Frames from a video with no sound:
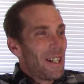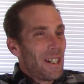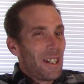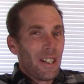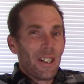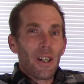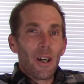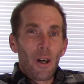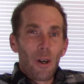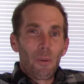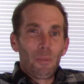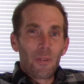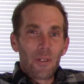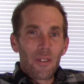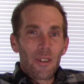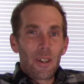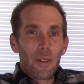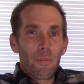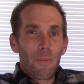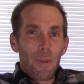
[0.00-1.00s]
in
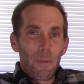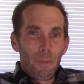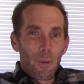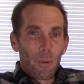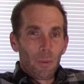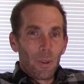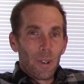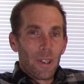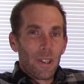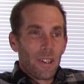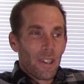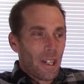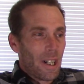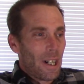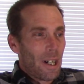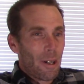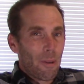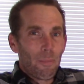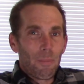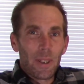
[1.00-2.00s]
hopes that people would
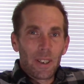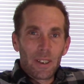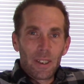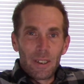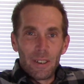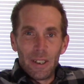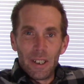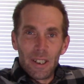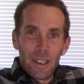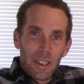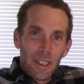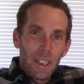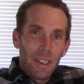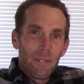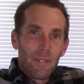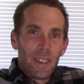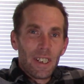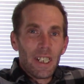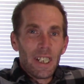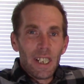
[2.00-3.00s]
pick the
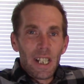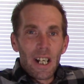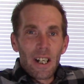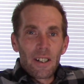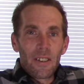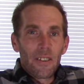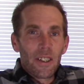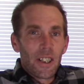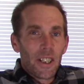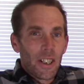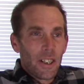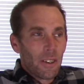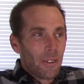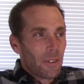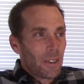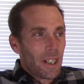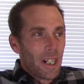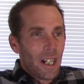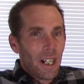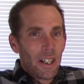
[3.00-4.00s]
DVD out of the
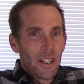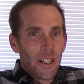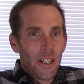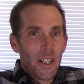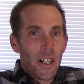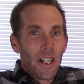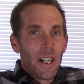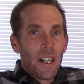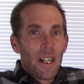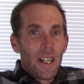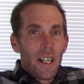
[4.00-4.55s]
geocache